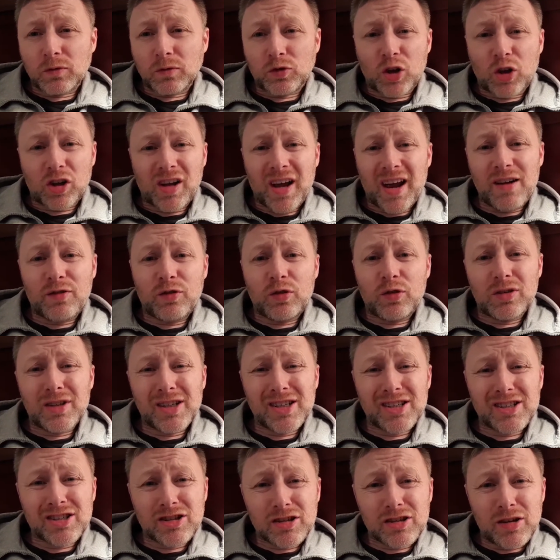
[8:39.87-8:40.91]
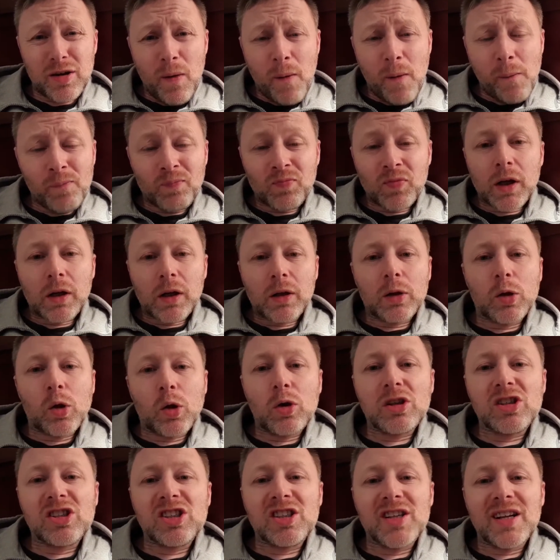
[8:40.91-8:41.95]
forgetfulness.
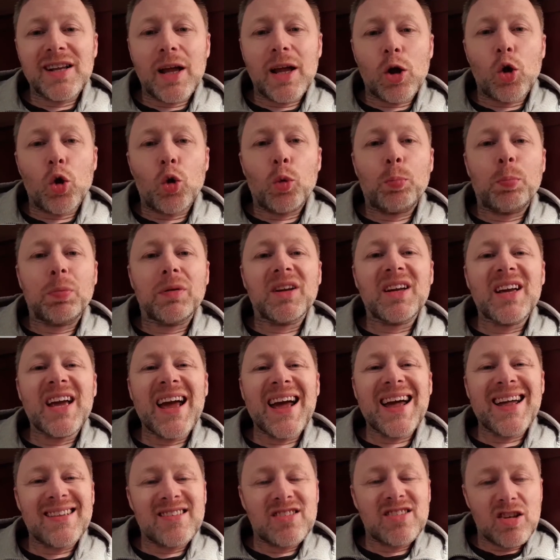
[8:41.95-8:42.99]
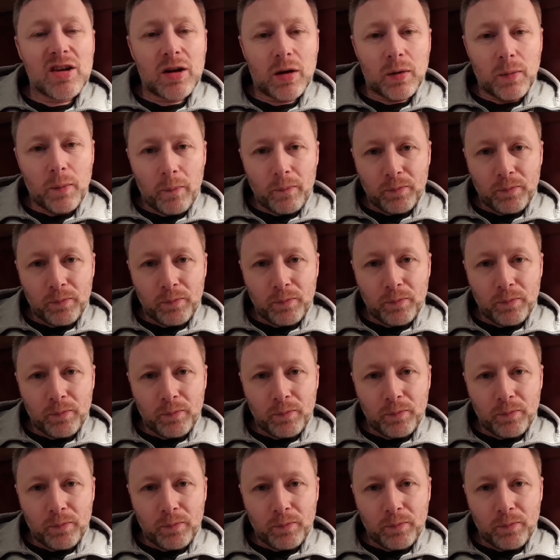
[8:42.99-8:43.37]
Lost in the oubliette